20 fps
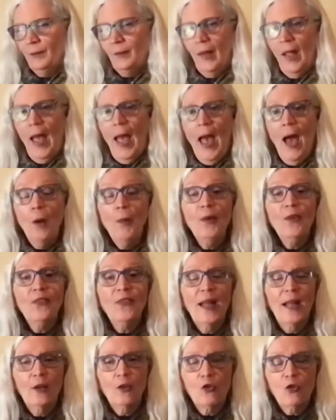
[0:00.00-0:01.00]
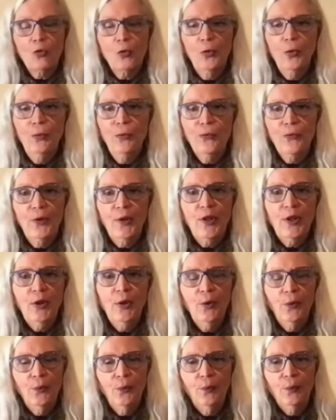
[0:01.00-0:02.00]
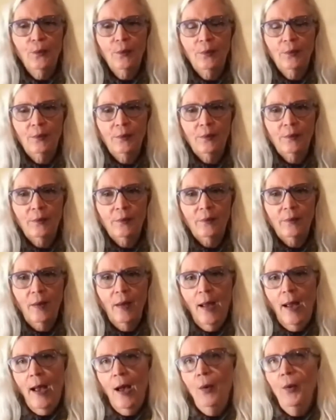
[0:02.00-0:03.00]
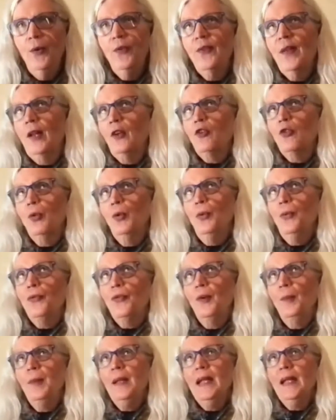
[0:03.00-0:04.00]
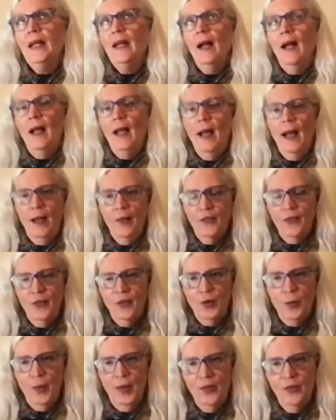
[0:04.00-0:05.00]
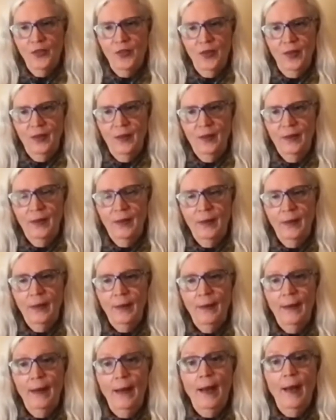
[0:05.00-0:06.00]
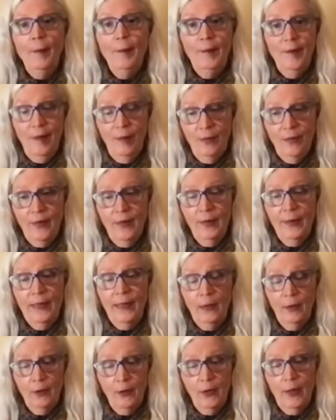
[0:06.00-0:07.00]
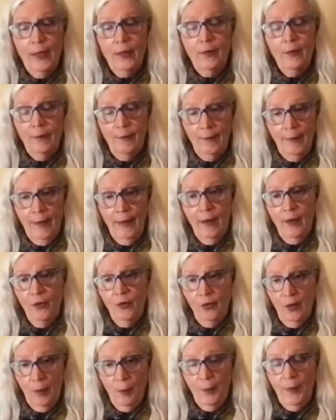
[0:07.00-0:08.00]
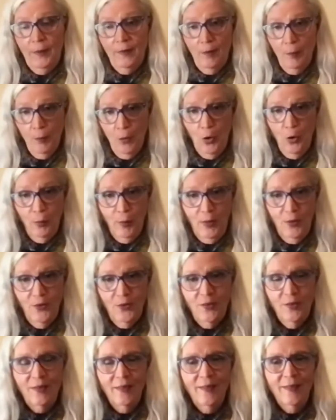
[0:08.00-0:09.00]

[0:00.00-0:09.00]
How is that true for you? How is that true for me? I asked the question. I'm definitely learning to sail a ship at the moment